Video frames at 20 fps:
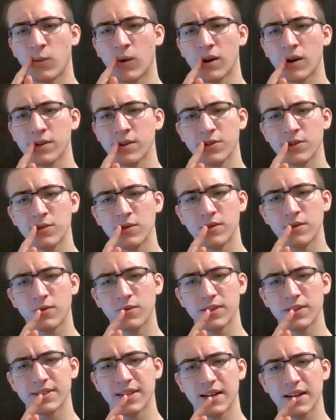want to do the
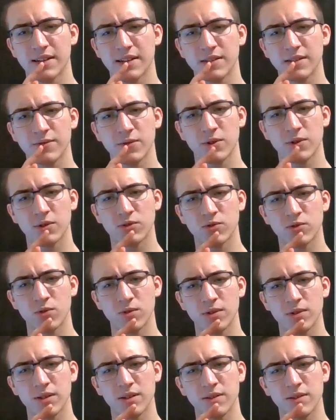voice acting for
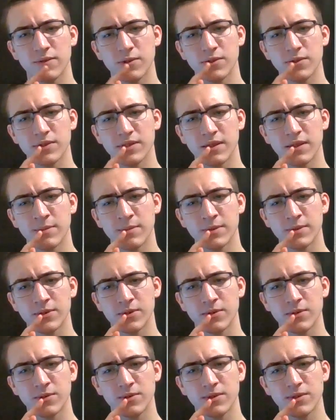Controlly in the first
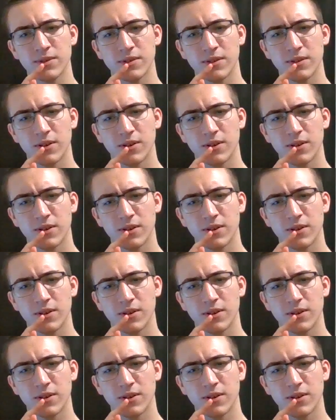episode,